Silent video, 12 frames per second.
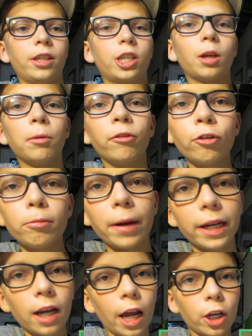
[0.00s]
Some of you
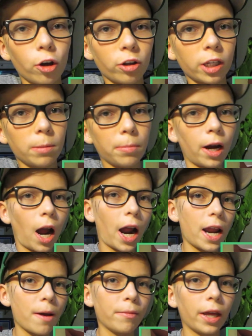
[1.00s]
may not know this, but
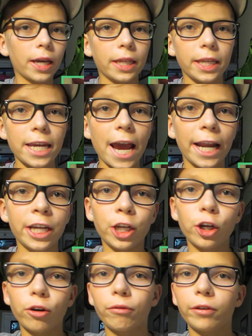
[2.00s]
I am like the
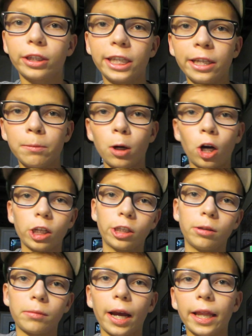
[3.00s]
editor for Team
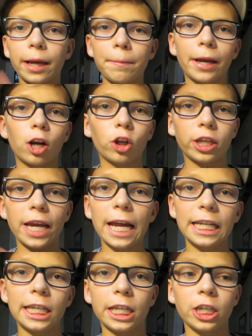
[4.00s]
Awesome. I like make all the
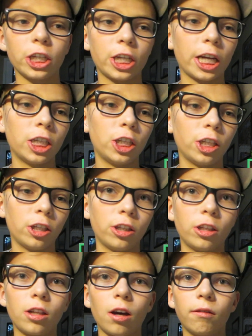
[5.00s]
editing changes and
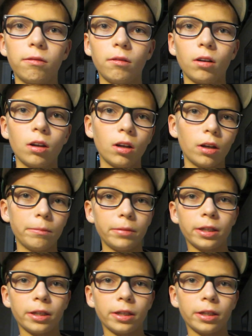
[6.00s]
stuff